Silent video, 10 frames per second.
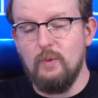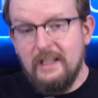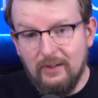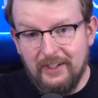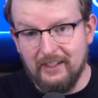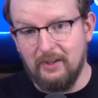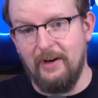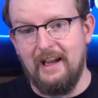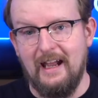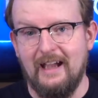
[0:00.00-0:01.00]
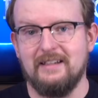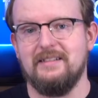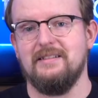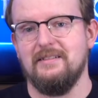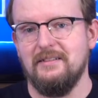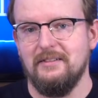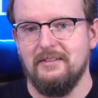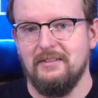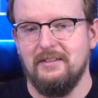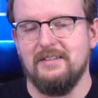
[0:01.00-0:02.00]
wielding a Great Axe
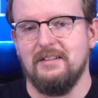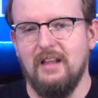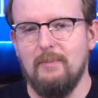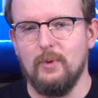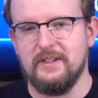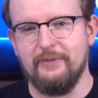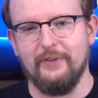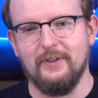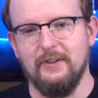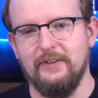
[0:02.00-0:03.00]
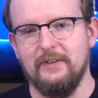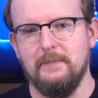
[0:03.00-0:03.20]
is a lot more difficult.